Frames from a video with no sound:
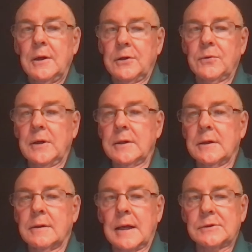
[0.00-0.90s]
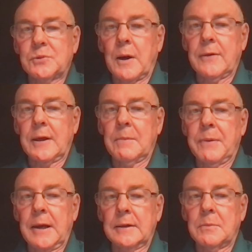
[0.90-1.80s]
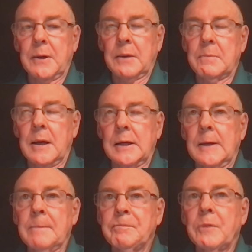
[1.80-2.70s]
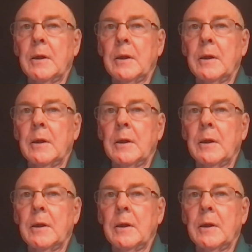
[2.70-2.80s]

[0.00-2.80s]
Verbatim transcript: you need that's why they get paid the big money.